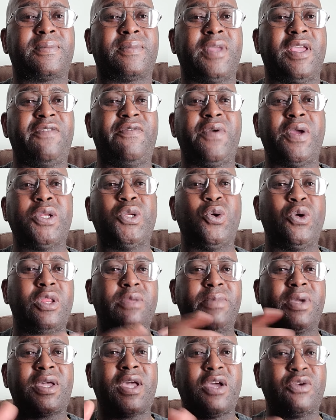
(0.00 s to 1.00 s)
if we're doing
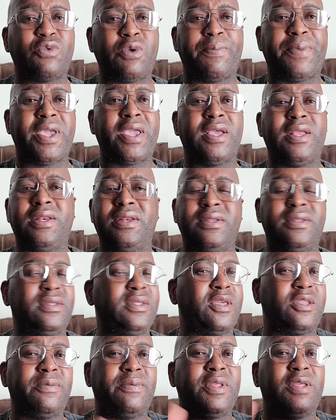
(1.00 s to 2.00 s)
it because we pay a
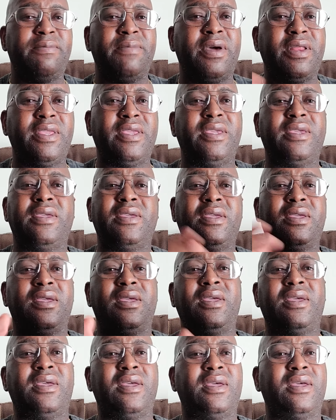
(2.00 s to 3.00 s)
little bit of money,
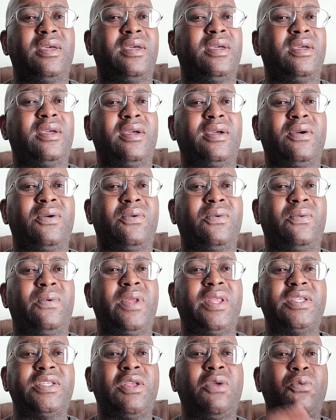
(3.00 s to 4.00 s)

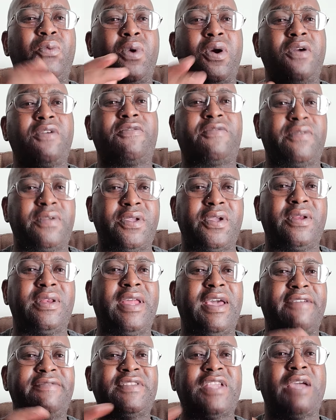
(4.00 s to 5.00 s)
what is it worth your
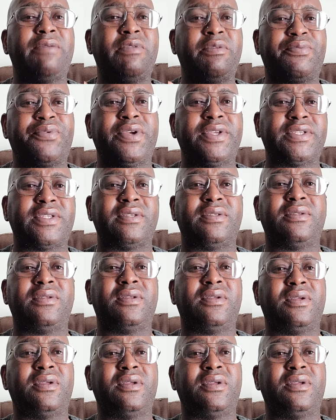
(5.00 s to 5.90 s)
lifetime in prison?